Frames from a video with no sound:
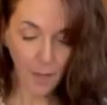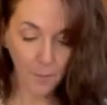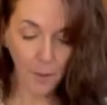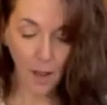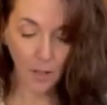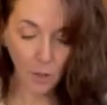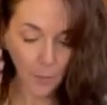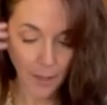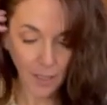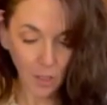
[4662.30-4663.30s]
But on your
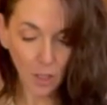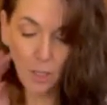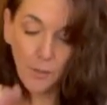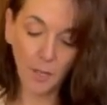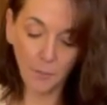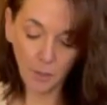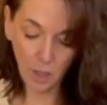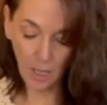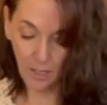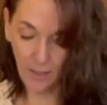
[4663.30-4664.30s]
baking sheet, double
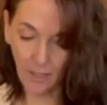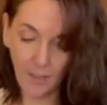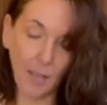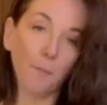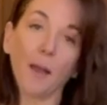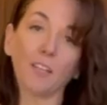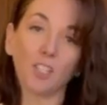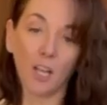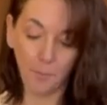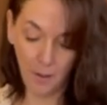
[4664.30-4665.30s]
check that they match
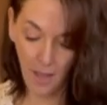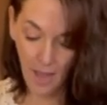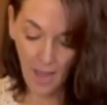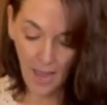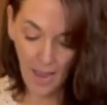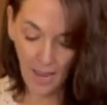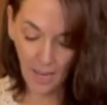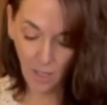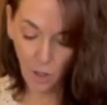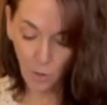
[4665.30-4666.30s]
up
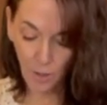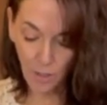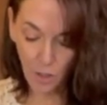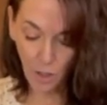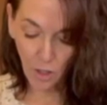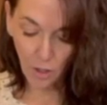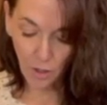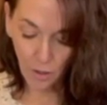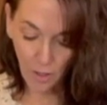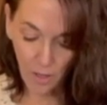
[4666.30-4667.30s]
and you can
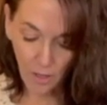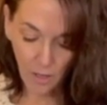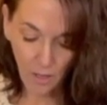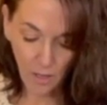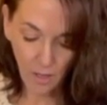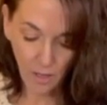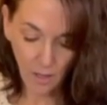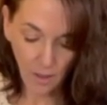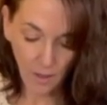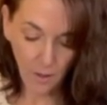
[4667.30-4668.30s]
turn
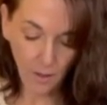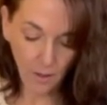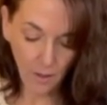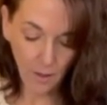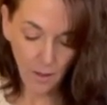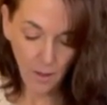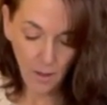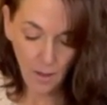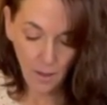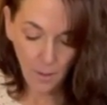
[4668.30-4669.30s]
the
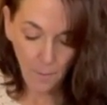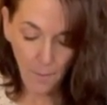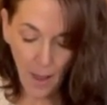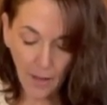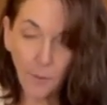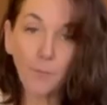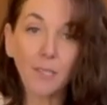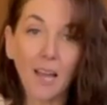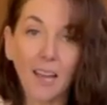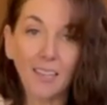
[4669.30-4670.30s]
bottom
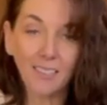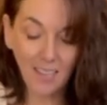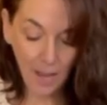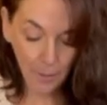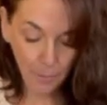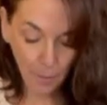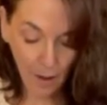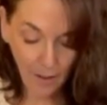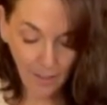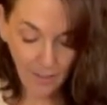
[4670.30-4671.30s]
sides
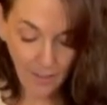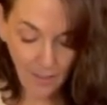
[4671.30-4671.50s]
upright.